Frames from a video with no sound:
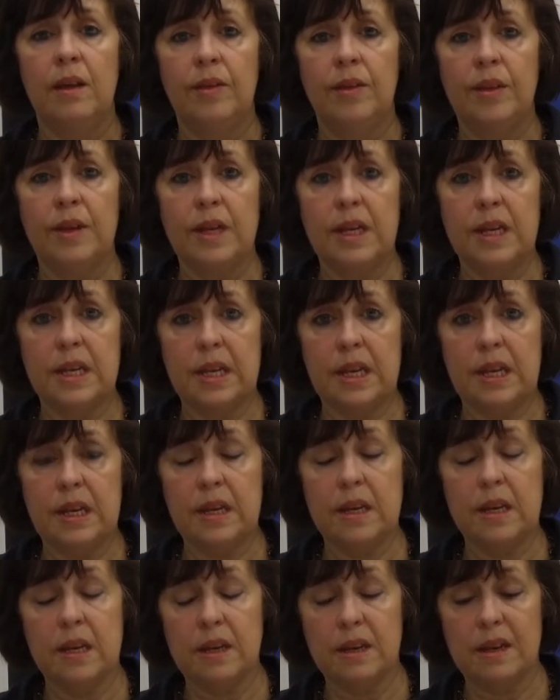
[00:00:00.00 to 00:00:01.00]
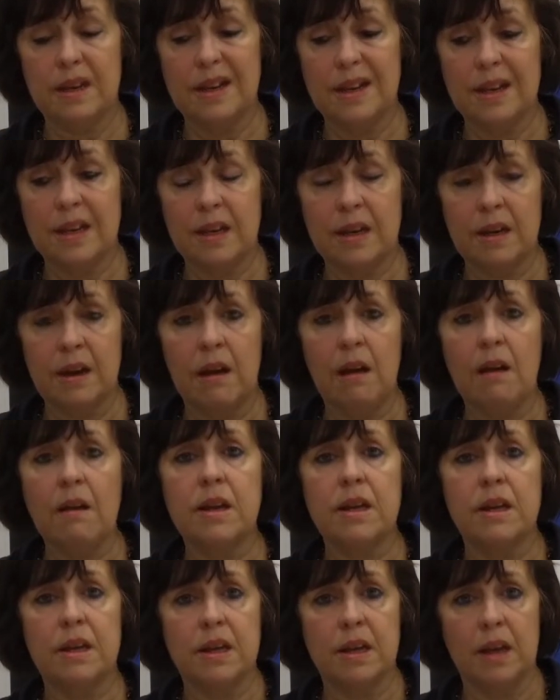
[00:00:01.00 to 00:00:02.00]
the disease doesn't
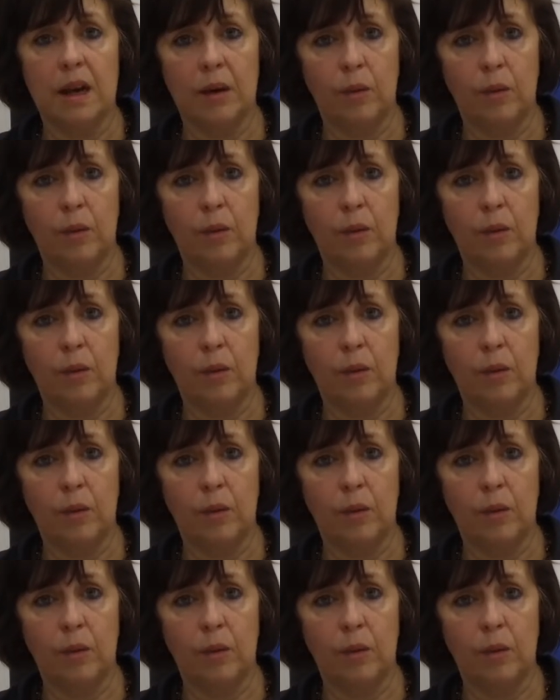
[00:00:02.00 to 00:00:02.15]
start until